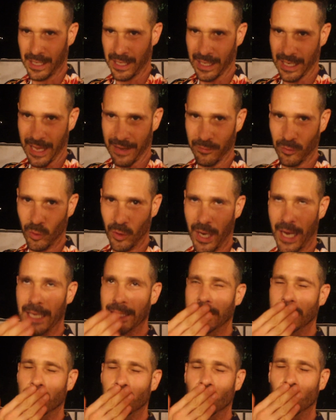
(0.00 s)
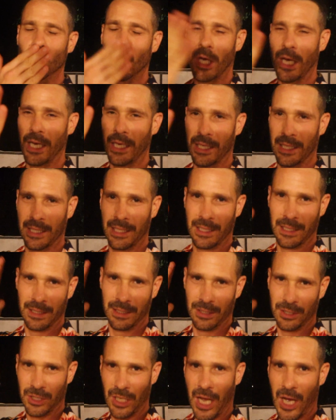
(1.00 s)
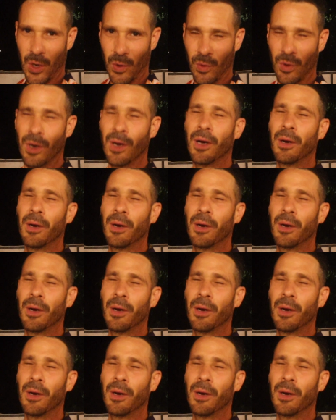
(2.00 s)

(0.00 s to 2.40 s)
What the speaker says: Love you guys. Ciao.